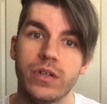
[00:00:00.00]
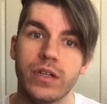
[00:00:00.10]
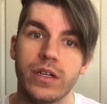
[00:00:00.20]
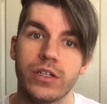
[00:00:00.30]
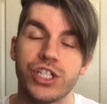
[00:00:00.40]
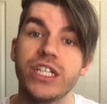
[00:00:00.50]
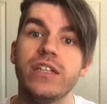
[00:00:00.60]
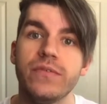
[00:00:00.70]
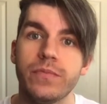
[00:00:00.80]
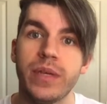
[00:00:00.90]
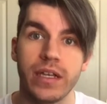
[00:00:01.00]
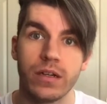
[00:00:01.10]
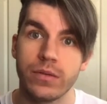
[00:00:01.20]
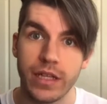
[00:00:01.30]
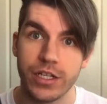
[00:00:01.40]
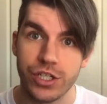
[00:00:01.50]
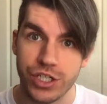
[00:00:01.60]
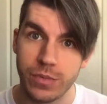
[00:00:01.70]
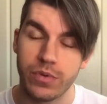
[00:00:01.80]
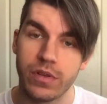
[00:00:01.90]
achieve being in a
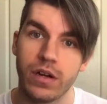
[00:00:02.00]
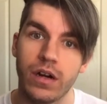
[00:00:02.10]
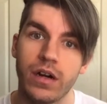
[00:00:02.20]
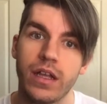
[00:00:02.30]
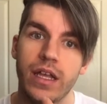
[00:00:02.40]
relationship with her,